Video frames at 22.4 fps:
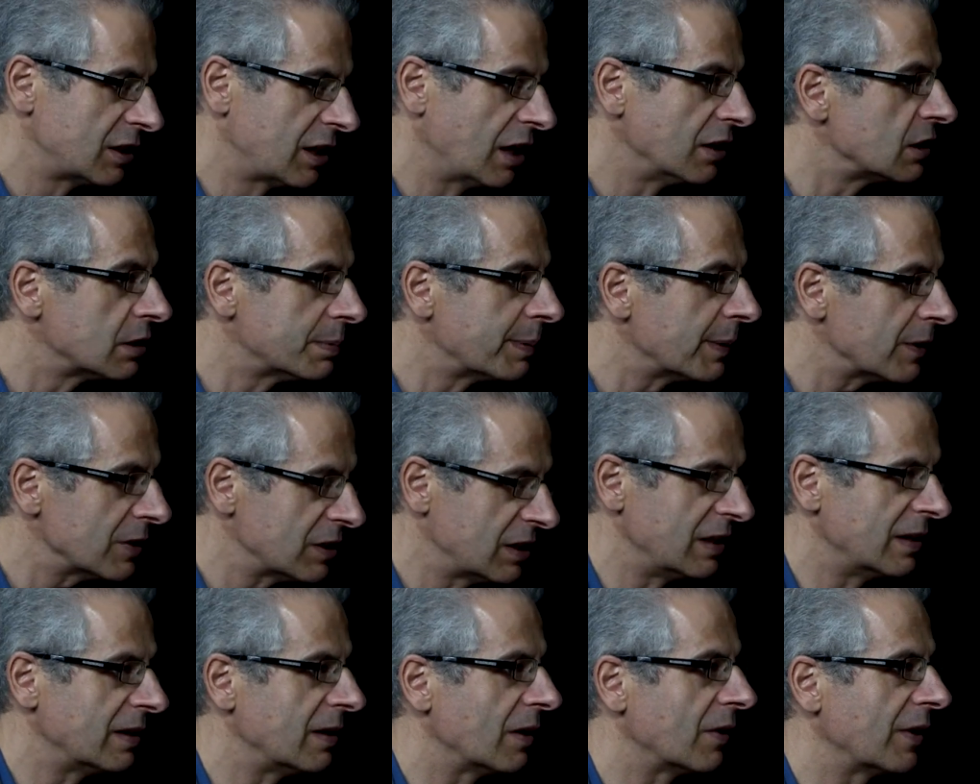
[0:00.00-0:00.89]

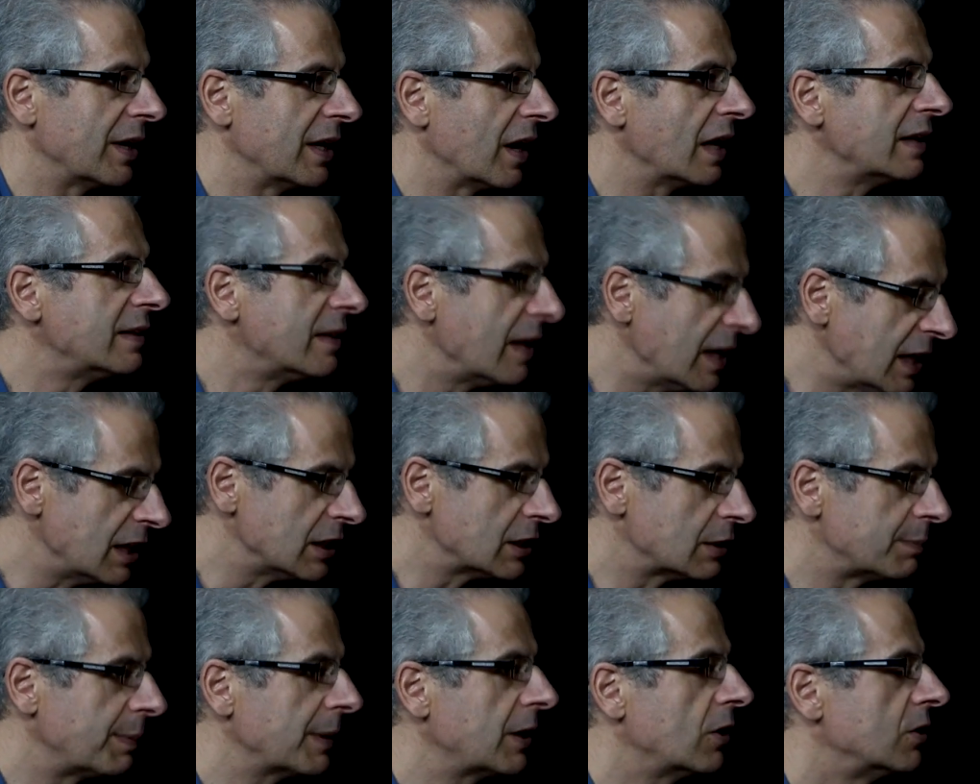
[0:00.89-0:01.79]
conspiracy theory, and I think
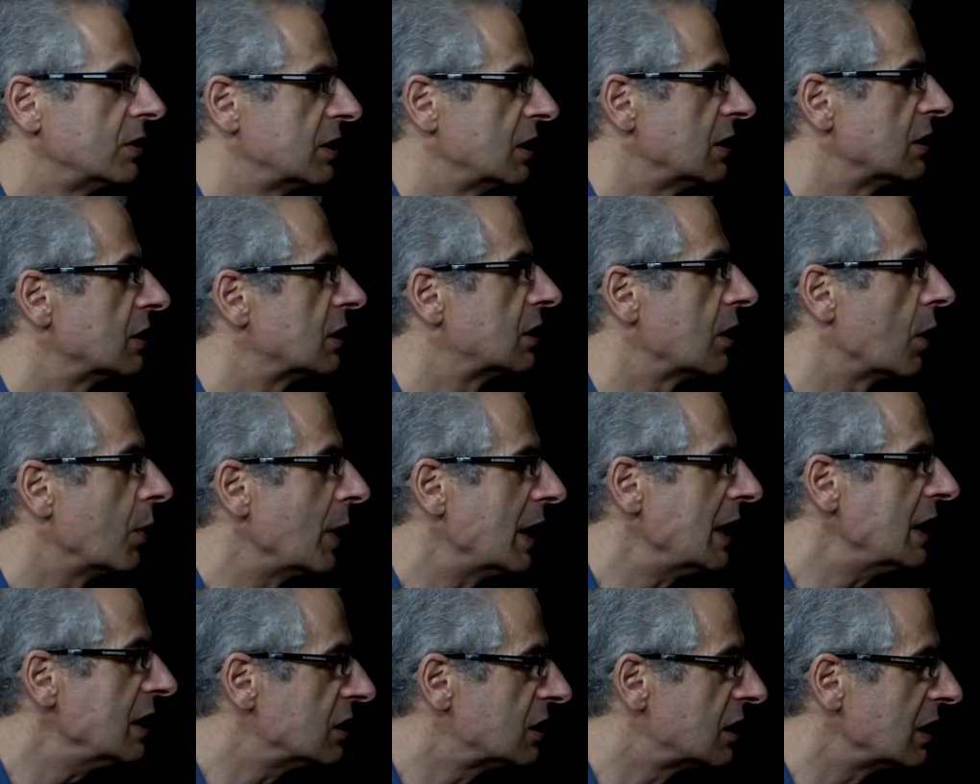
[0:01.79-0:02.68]
it's because it's so
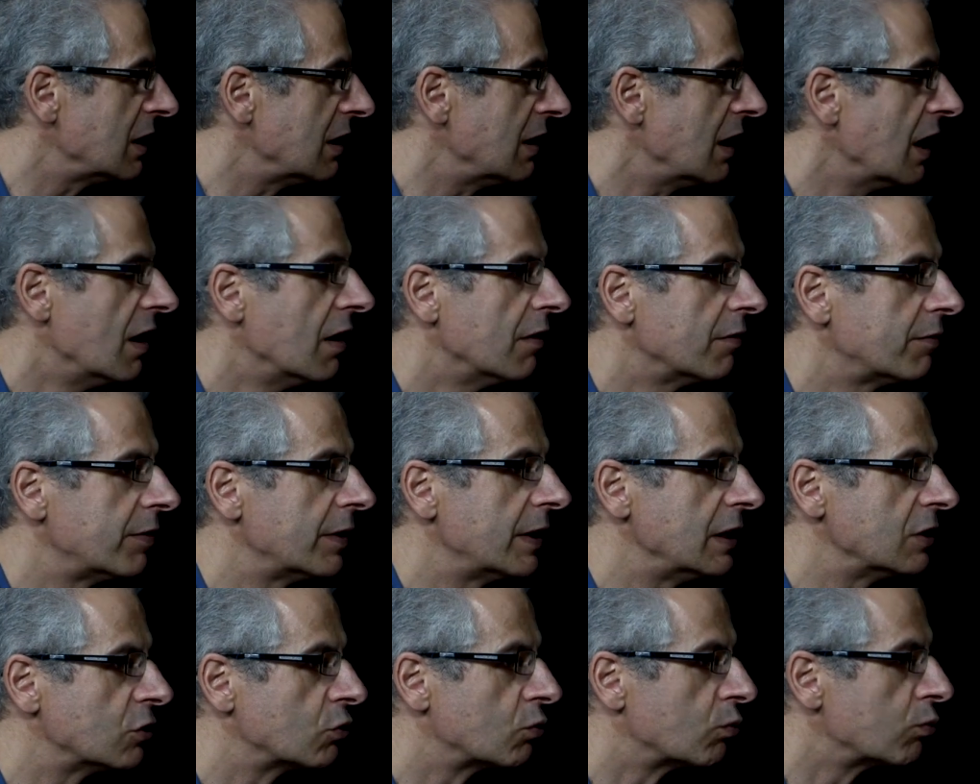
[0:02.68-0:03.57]
easy for
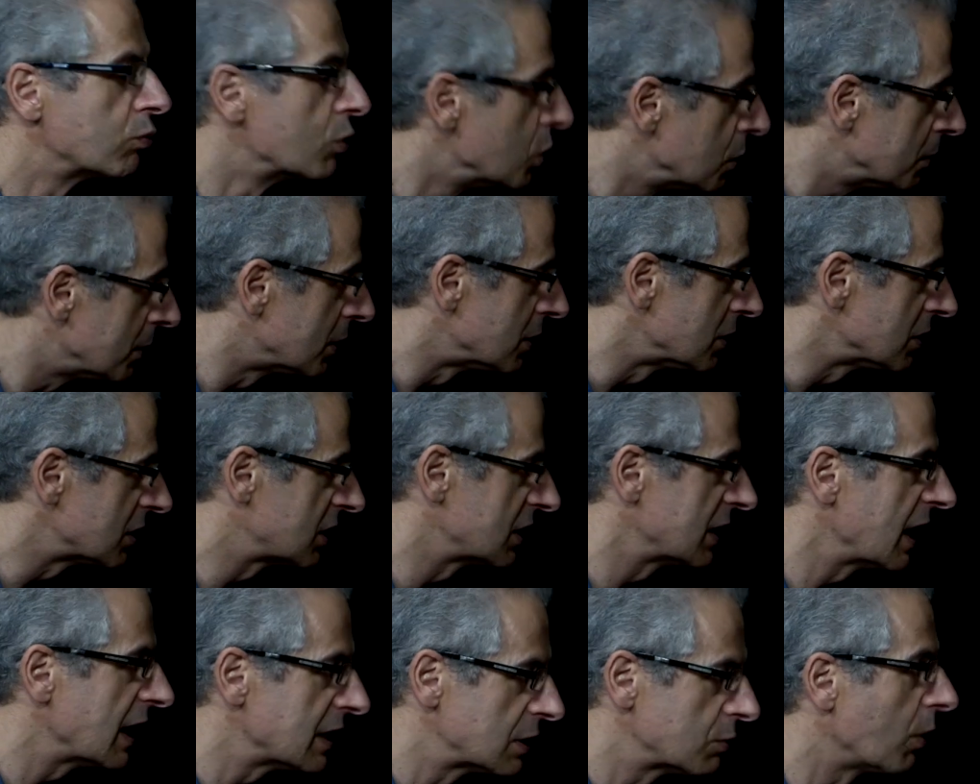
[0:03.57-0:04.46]
these rumors,
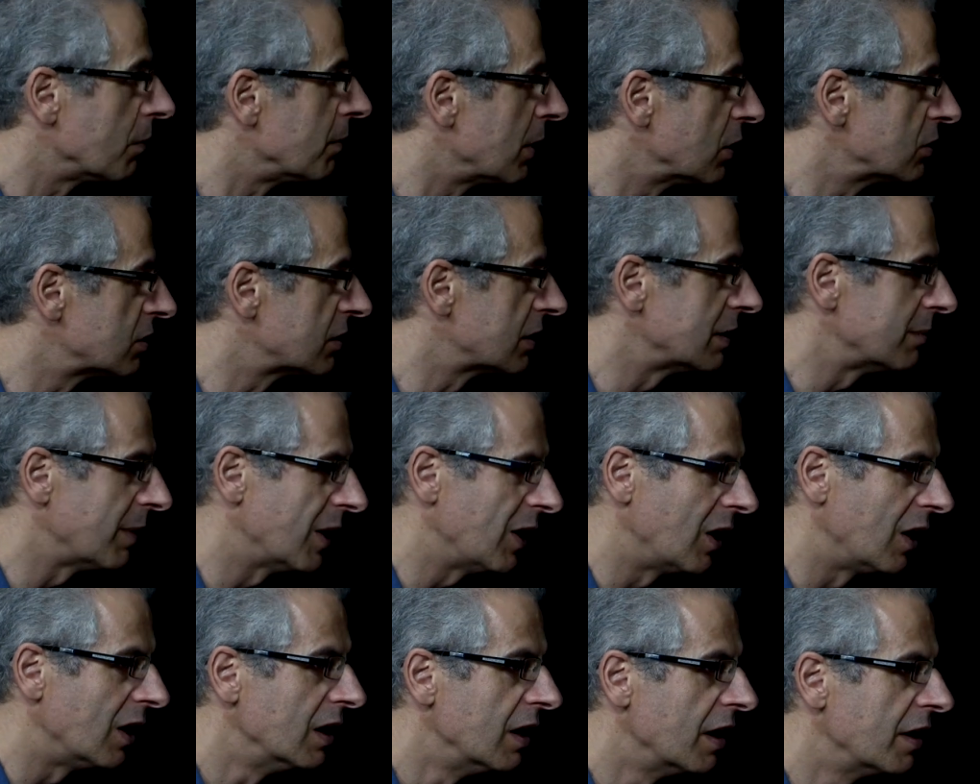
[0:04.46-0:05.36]
and that's what most of them
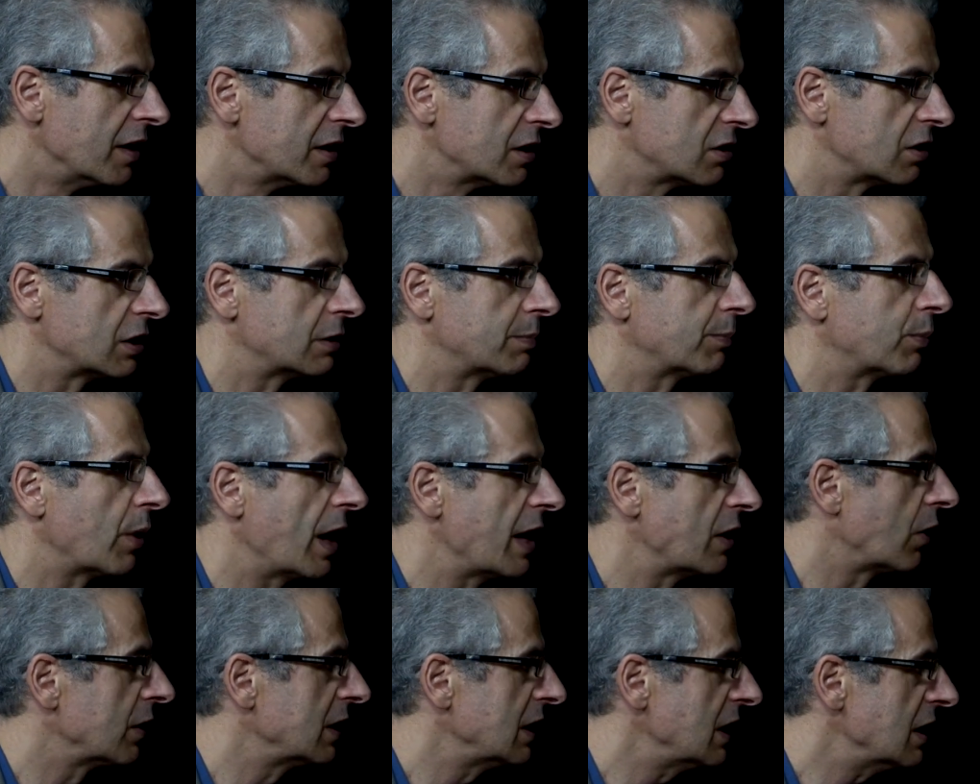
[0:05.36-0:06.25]
are, to
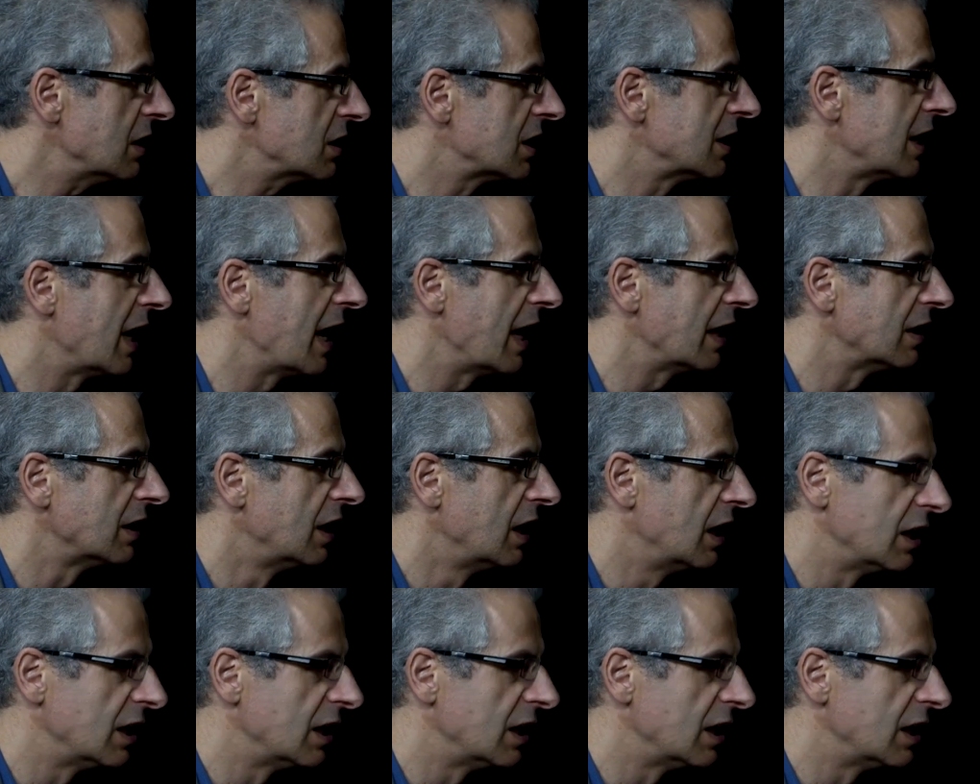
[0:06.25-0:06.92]
spread on the internet.